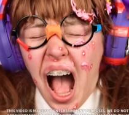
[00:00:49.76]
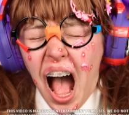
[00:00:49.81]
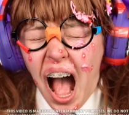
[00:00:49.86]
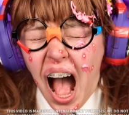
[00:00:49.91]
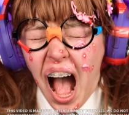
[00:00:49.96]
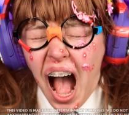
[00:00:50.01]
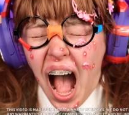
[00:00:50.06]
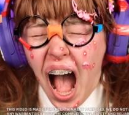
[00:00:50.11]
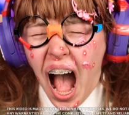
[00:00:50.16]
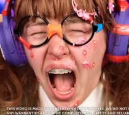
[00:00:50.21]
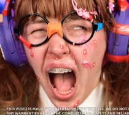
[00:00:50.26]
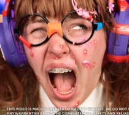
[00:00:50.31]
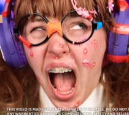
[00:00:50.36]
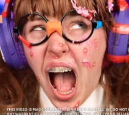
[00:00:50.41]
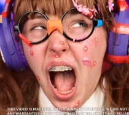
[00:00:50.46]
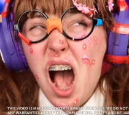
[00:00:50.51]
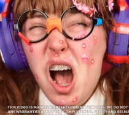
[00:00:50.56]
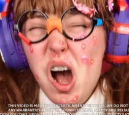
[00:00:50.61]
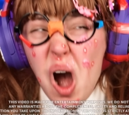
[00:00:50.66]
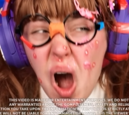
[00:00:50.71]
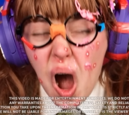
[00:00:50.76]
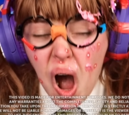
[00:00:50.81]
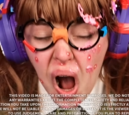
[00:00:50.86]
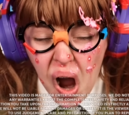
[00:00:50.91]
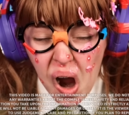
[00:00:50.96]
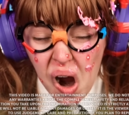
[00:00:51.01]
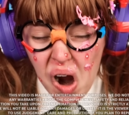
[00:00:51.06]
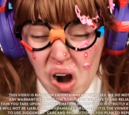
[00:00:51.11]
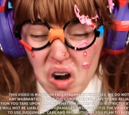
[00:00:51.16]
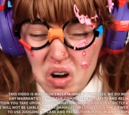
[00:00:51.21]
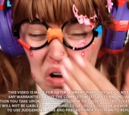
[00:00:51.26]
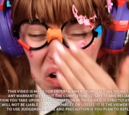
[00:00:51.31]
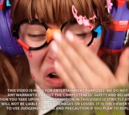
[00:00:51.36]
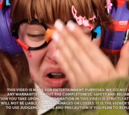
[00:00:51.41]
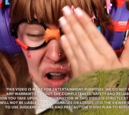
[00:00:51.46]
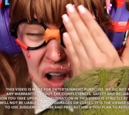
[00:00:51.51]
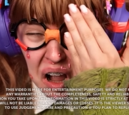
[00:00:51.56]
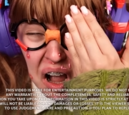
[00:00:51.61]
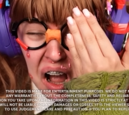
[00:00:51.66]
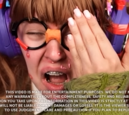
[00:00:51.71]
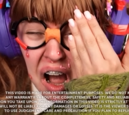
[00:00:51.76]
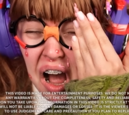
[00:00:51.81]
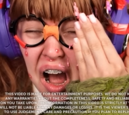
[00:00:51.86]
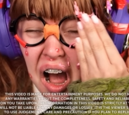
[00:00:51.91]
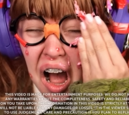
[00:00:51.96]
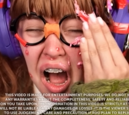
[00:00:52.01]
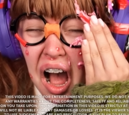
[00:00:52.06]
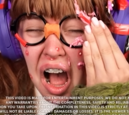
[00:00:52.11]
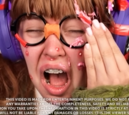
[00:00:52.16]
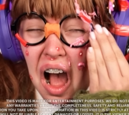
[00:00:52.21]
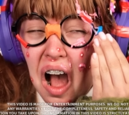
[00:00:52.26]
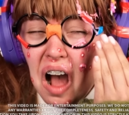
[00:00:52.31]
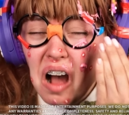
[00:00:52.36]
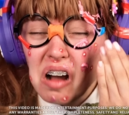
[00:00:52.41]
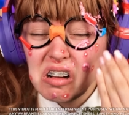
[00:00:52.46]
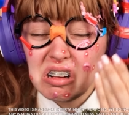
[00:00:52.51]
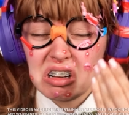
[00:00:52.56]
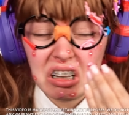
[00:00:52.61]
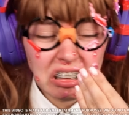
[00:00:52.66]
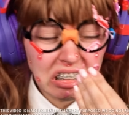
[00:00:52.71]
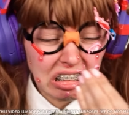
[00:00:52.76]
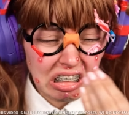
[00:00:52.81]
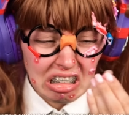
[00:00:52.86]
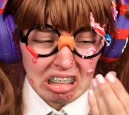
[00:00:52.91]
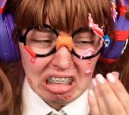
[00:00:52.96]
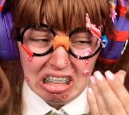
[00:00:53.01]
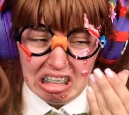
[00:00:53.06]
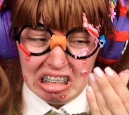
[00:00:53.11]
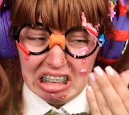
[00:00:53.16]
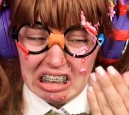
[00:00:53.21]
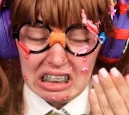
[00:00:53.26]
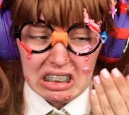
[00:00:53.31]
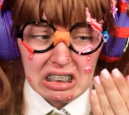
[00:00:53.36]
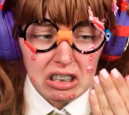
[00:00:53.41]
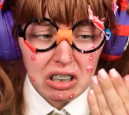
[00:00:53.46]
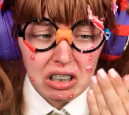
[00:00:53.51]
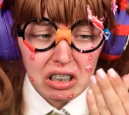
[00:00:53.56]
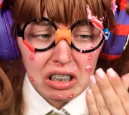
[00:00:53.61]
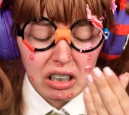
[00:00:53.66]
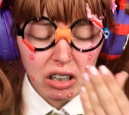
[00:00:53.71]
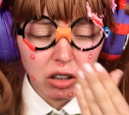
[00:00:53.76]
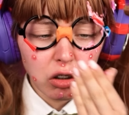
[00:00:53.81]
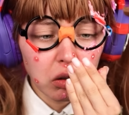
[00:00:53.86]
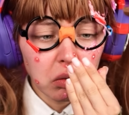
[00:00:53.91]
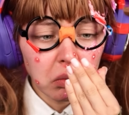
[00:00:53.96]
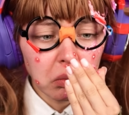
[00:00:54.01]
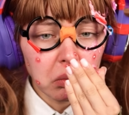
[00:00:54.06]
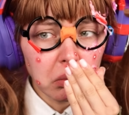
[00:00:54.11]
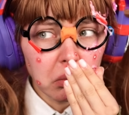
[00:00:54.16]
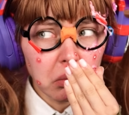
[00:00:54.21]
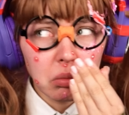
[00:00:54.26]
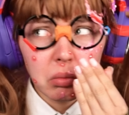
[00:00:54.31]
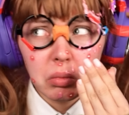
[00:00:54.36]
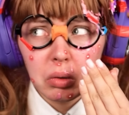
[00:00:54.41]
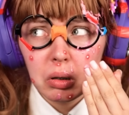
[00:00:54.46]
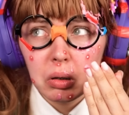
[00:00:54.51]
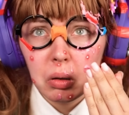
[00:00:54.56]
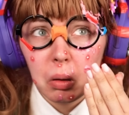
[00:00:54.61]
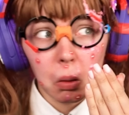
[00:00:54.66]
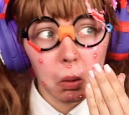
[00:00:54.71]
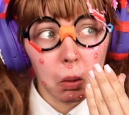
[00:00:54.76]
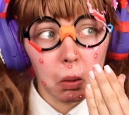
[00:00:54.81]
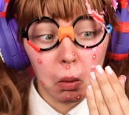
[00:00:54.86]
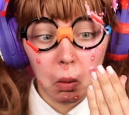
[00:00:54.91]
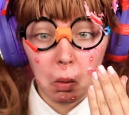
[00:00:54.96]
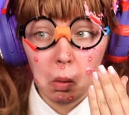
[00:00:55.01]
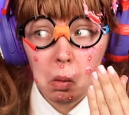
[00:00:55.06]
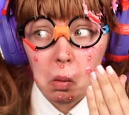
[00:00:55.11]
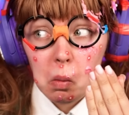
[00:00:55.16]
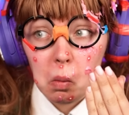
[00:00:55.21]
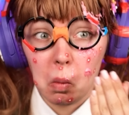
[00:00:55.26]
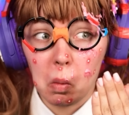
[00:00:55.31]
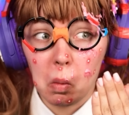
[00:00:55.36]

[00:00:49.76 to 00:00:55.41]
After seeing this, I've lost my appetite. Hey, wait a second. Is that a face mask or